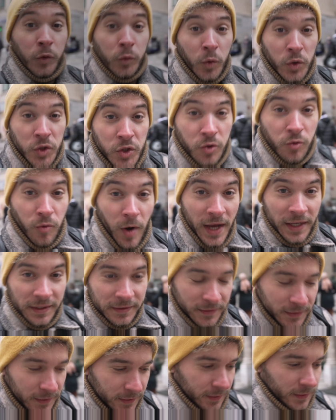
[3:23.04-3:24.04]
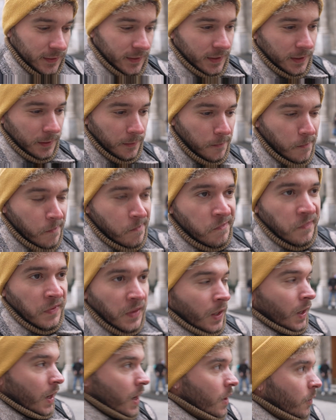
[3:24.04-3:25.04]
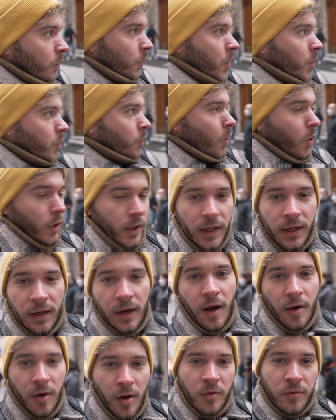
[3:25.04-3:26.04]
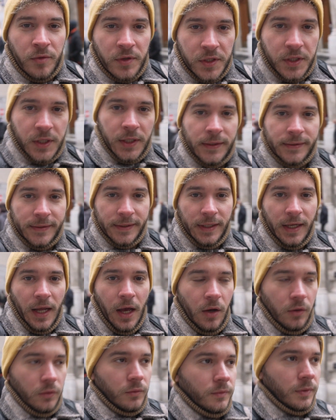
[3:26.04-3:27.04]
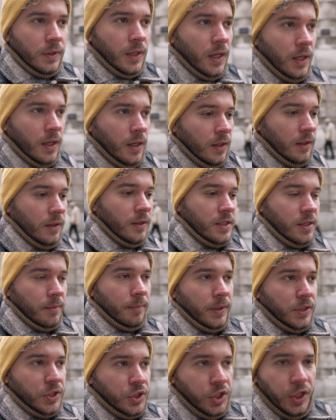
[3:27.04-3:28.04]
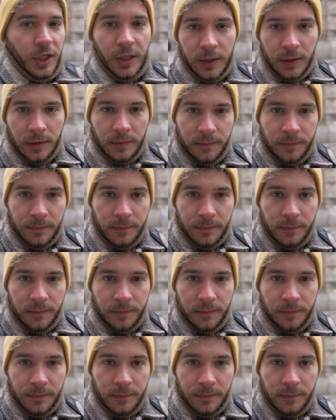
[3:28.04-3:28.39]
was great. We're walking around the city now. Uh, it's a bit chill